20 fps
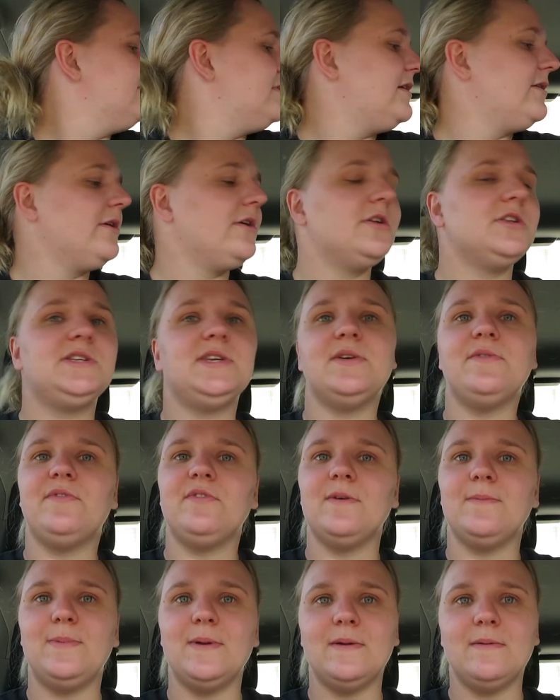I'm gonna chill
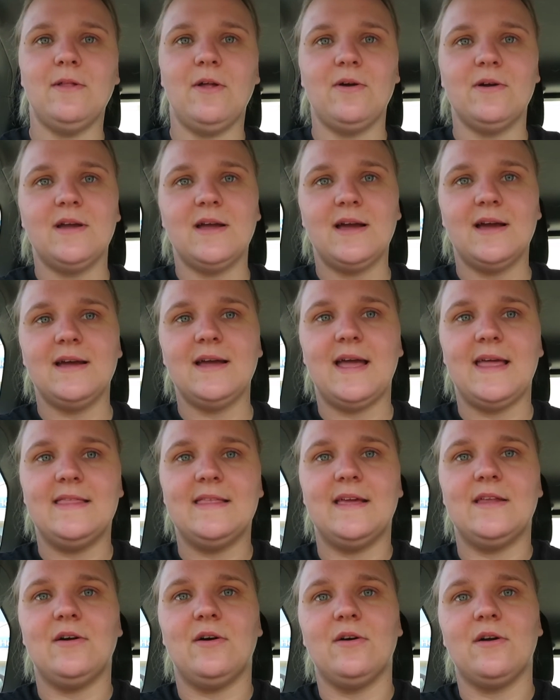for a bit longer and
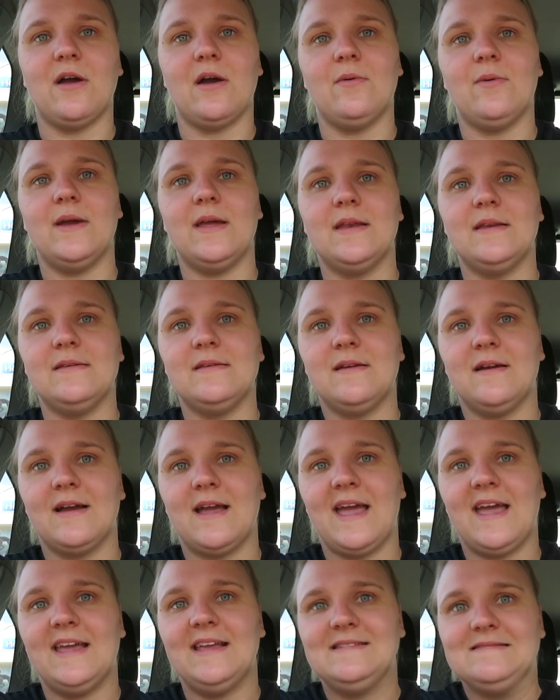then I'll go in,
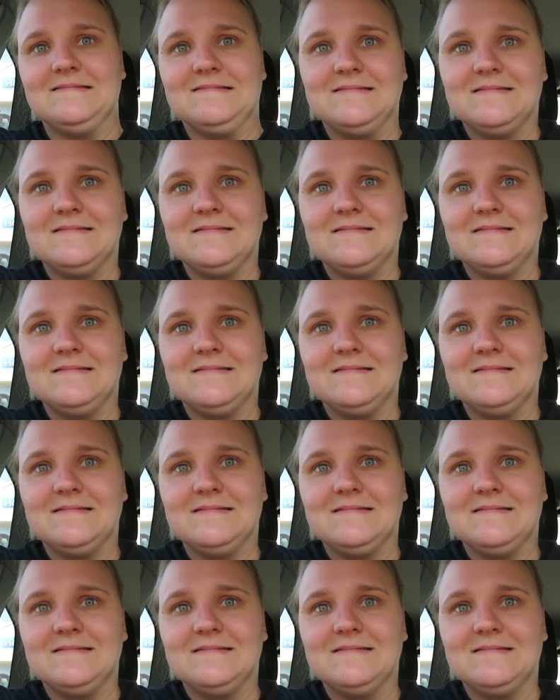okay?